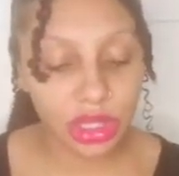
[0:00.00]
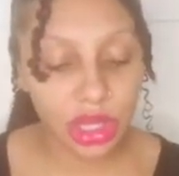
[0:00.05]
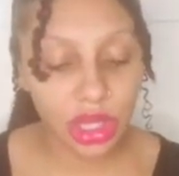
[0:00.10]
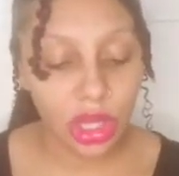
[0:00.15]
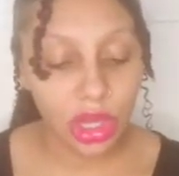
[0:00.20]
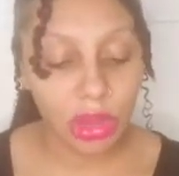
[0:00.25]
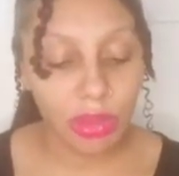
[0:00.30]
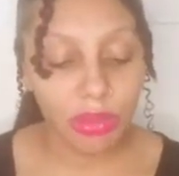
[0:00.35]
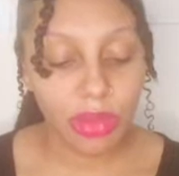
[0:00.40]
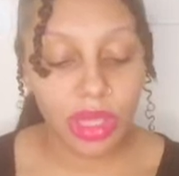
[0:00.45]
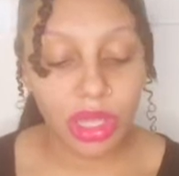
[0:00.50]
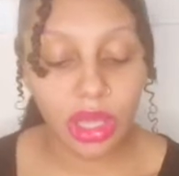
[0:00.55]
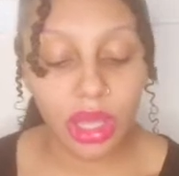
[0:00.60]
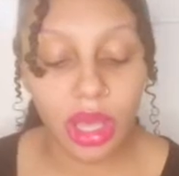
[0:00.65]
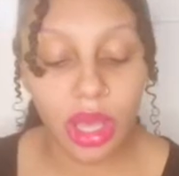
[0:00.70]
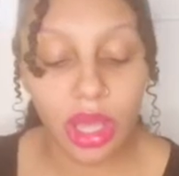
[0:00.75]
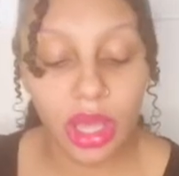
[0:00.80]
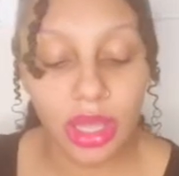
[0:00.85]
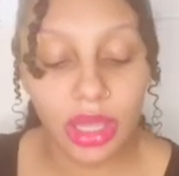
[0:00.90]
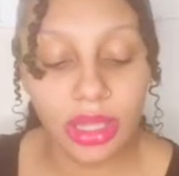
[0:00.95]

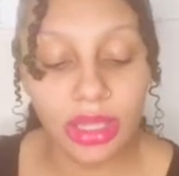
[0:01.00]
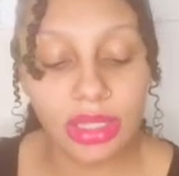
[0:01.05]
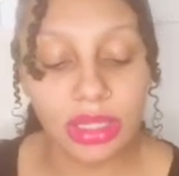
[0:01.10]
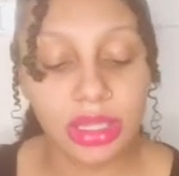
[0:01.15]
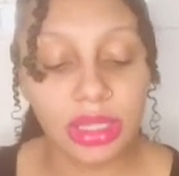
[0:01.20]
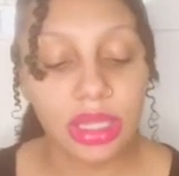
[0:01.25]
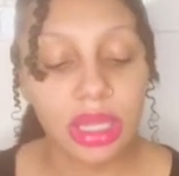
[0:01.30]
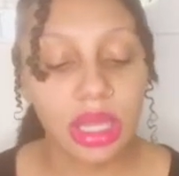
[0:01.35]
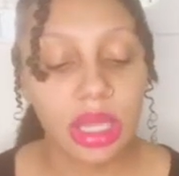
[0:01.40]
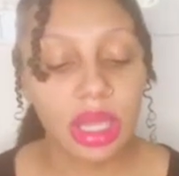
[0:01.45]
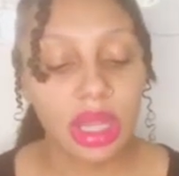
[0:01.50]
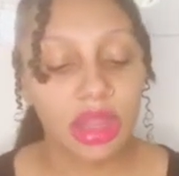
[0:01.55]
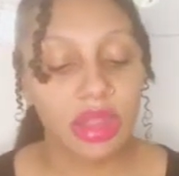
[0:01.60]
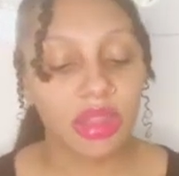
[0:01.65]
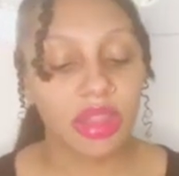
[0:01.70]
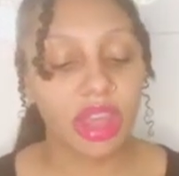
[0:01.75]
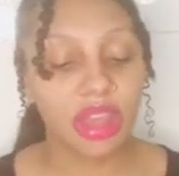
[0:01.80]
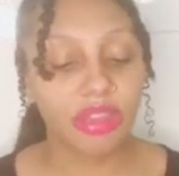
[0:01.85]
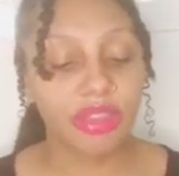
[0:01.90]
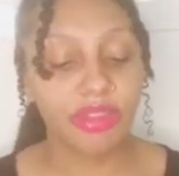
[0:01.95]
because
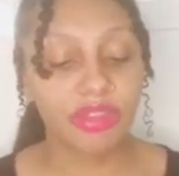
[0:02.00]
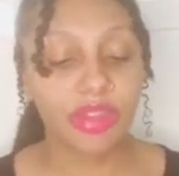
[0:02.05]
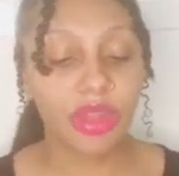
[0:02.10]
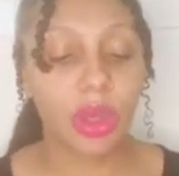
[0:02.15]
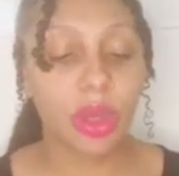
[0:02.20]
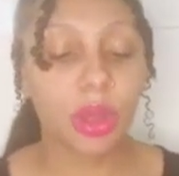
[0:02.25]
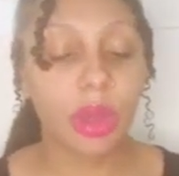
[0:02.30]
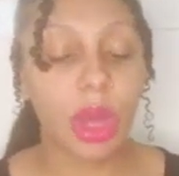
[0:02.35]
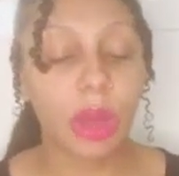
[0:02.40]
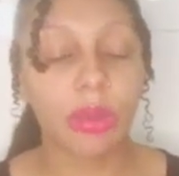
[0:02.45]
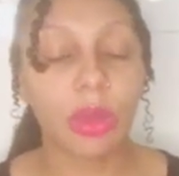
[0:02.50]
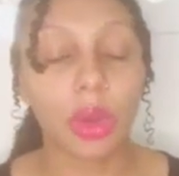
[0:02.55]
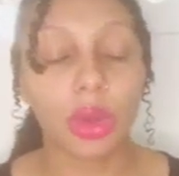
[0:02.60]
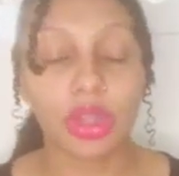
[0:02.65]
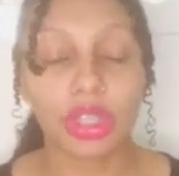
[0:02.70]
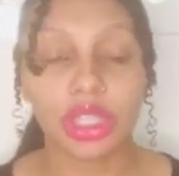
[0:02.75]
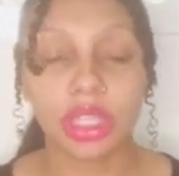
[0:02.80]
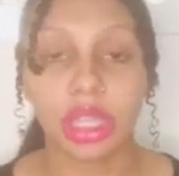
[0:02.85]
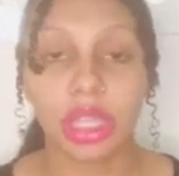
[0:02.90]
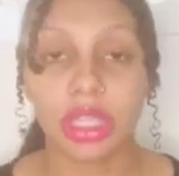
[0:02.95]
they feel
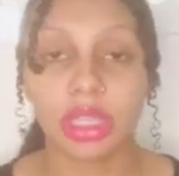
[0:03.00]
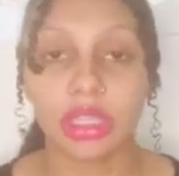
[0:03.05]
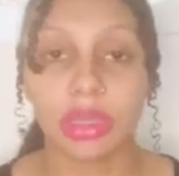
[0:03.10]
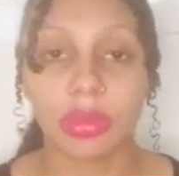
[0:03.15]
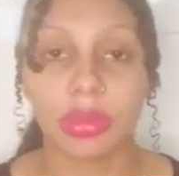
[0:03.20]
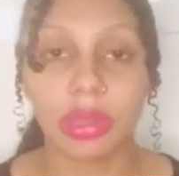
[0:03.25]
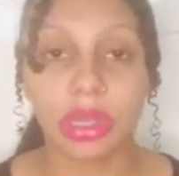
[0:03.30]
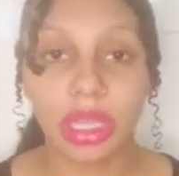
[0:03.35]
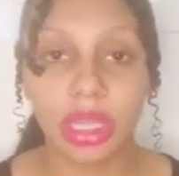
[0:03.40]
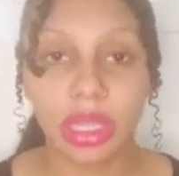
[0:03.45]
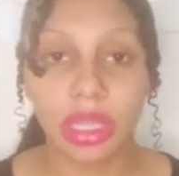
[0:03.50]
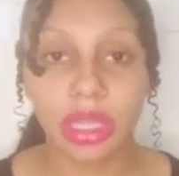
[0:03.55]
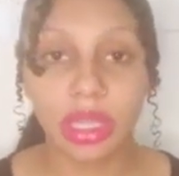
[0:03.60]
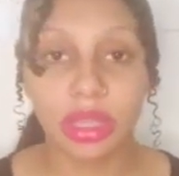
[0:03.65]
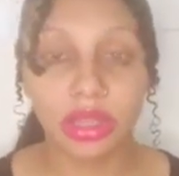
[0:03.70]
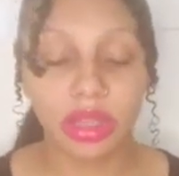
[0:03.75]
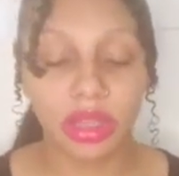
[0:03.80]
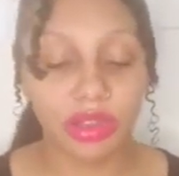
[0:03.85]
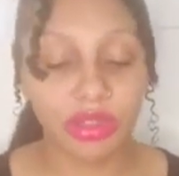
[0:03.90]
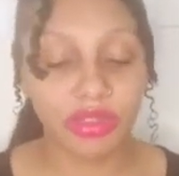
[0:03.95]
emotionally depleted.
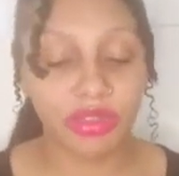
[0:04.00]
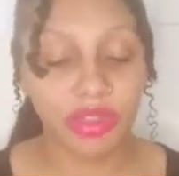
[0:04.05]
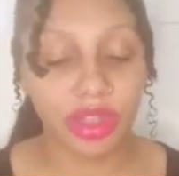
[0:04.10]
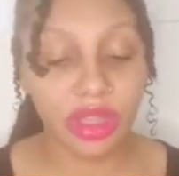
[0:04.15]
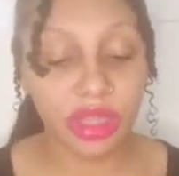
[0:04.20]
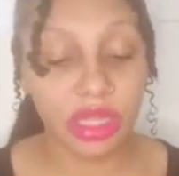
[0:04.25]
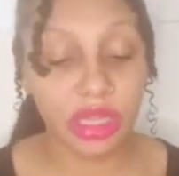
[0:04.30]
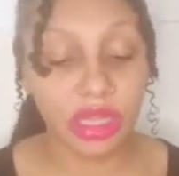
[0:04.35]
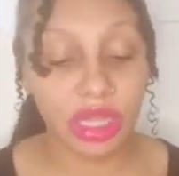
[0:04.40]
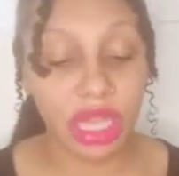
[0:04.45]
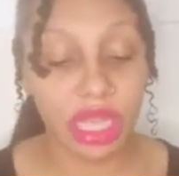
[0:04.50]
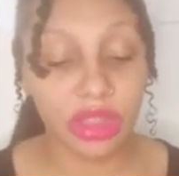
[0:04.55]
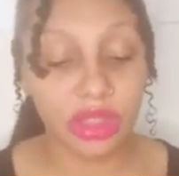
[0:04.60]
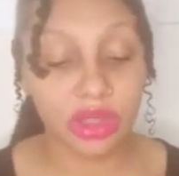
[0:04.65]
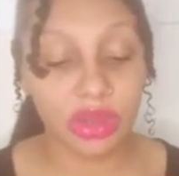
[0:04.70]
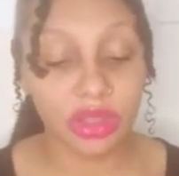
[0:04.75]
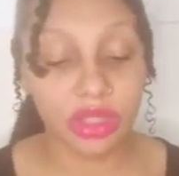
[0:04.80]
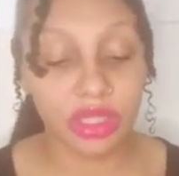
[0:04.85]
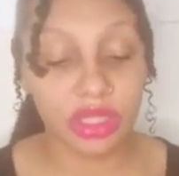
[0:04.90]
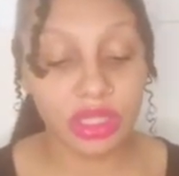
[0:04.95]
They're feeling like they're
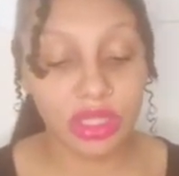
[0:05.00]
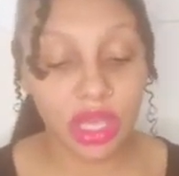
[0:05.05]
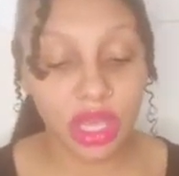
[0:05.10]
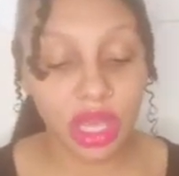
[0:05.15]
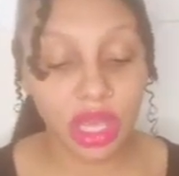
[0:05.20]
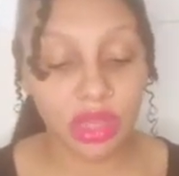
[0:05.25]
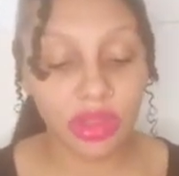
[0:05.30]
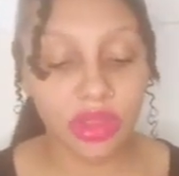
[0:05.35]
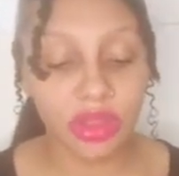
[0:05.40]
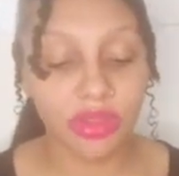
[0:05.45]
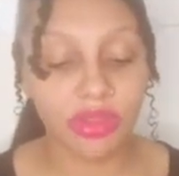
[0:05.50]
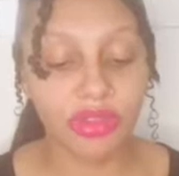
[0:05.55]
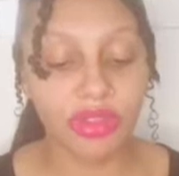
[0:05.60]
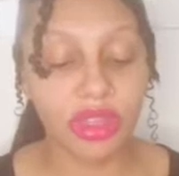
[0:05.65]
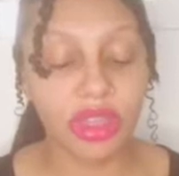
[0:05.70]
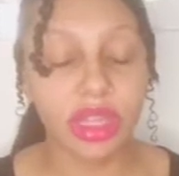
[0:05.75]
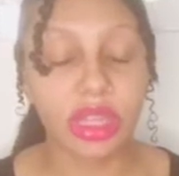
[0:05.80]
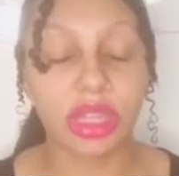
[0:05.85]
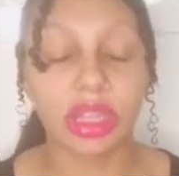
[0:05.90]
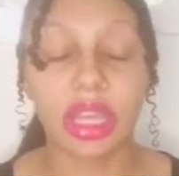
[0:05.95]
stuck. They're
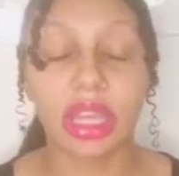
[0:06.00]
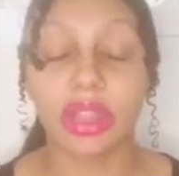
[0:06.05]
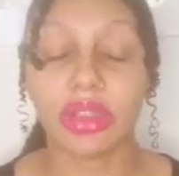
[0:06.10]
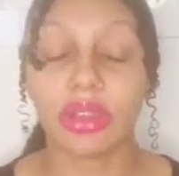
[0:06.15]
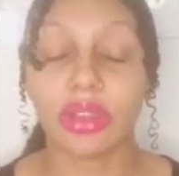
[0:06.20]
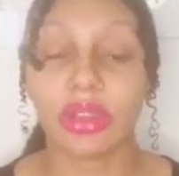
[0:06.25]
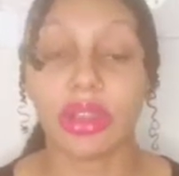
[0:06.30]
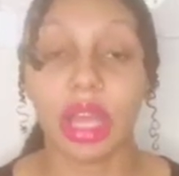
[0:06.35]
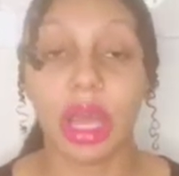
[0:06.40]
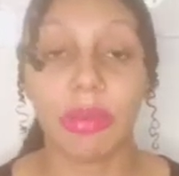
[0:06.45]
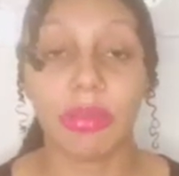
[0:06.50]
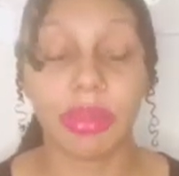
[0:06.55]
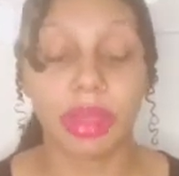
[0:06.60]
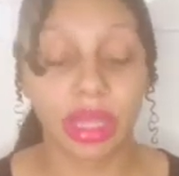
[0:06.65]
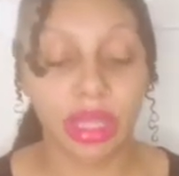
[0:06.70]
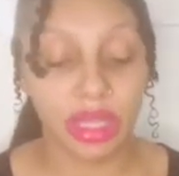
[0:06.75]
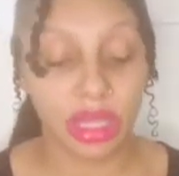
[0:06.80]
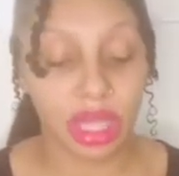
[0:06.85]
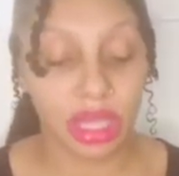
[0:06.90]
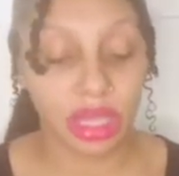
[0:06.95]
feeling like they're not
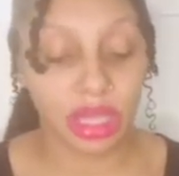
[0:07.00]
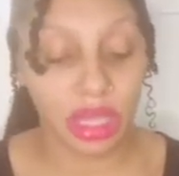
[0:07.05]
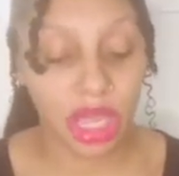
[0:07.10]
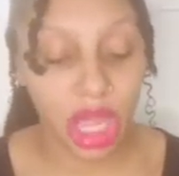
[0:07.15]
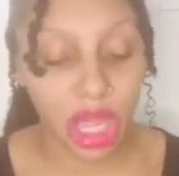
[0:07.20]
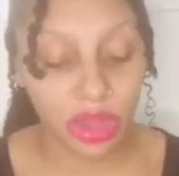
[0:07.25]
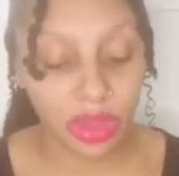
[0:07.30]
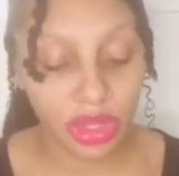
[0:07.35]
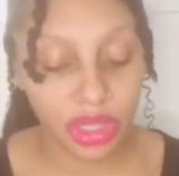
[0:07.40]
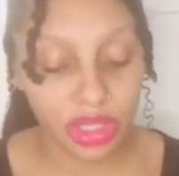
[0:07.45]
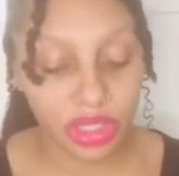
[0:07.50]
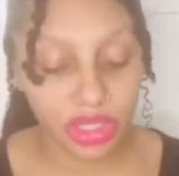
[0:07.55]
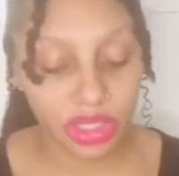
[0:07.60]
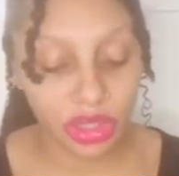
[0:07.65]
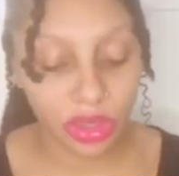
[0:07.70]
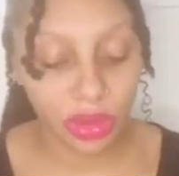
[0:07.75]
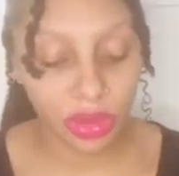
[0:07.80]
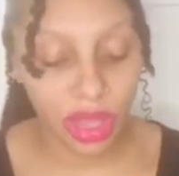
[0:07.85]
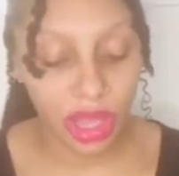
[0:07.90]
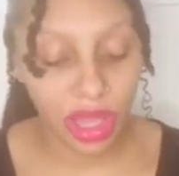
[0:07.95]
being acknowledged,
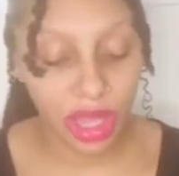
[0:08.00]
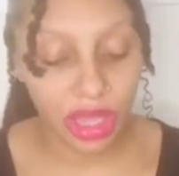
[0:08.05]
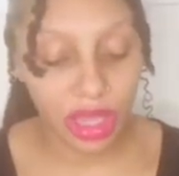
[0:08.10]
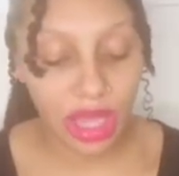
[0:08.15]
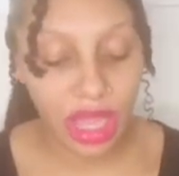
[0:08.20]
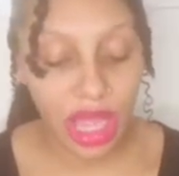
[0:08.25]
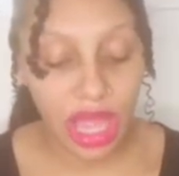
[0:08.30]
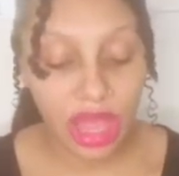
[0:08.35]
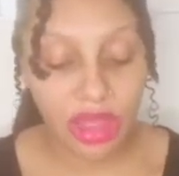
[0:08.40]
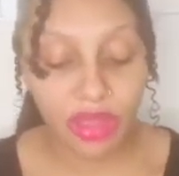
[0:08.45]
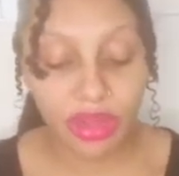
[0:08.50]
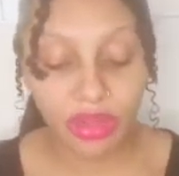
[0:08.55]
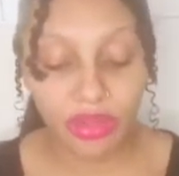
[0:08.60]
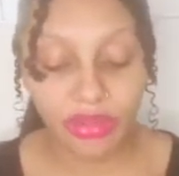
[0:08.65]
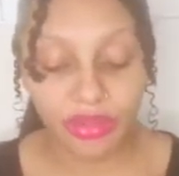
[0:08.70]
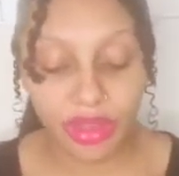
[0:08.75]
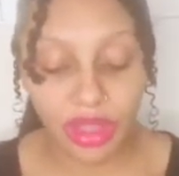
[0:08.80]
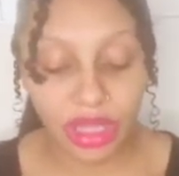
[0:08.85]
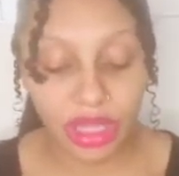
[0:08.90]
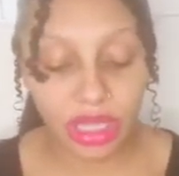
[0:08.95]
okay? They're
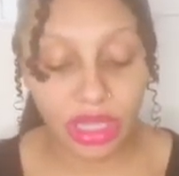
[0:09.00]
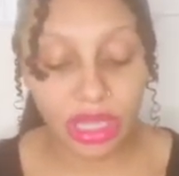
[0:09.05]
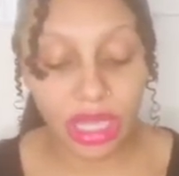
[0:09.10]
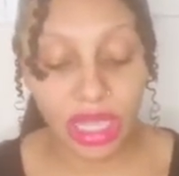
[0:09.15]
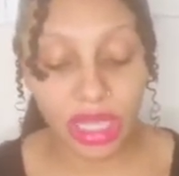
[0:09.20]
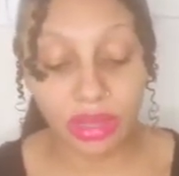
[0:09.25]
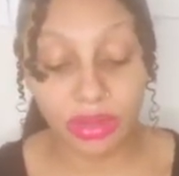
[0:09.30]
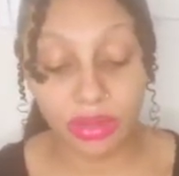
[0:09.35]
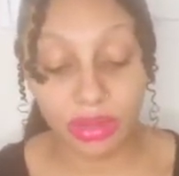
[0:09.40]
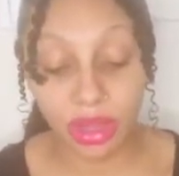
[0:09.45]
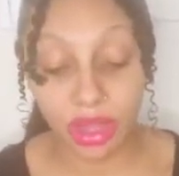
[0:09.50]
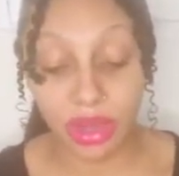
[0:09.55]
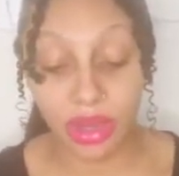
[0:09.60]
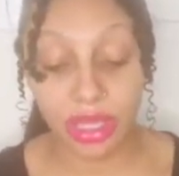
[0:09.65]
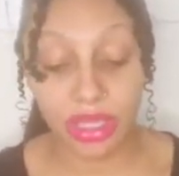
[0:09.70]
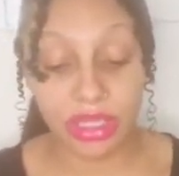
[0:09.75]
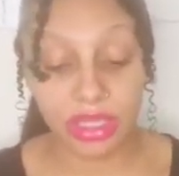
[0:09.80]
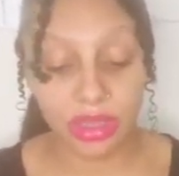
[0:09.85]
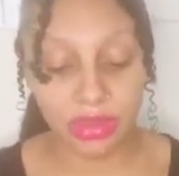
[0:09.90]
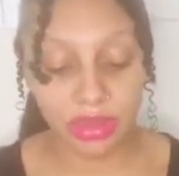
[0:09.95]
feeling like there
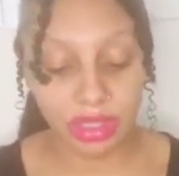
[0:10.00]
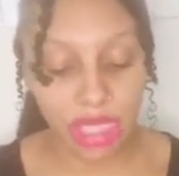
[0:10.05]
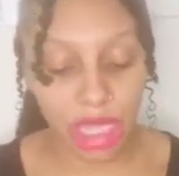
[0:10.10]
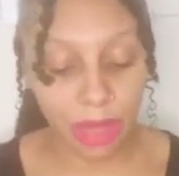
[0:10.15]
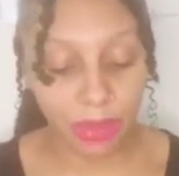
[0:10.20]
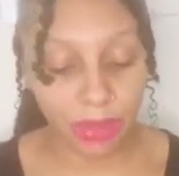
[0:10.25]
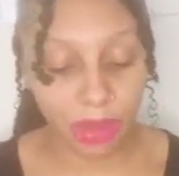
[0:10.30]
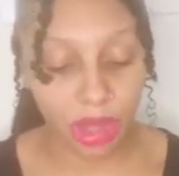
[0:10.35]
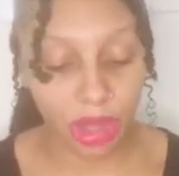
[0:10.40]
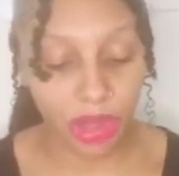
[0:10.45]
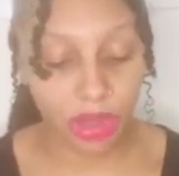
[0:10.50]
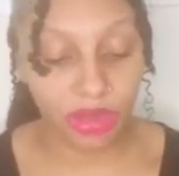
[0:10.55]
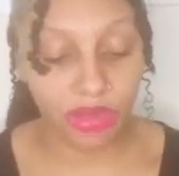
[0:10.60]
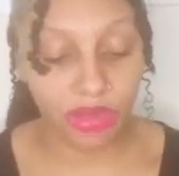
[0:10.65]
is some type of